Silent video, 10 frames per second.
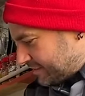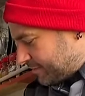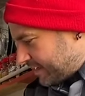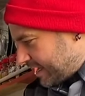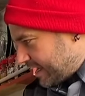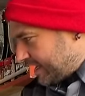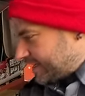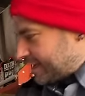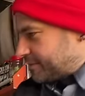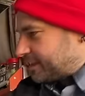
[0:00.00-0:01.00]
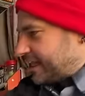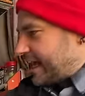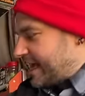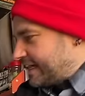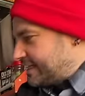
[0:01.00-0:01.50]
them on hand. I'm
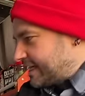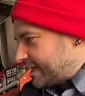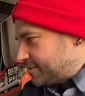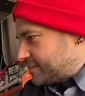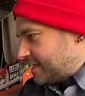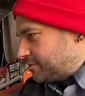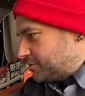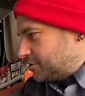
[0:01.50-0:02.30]
glad that I was able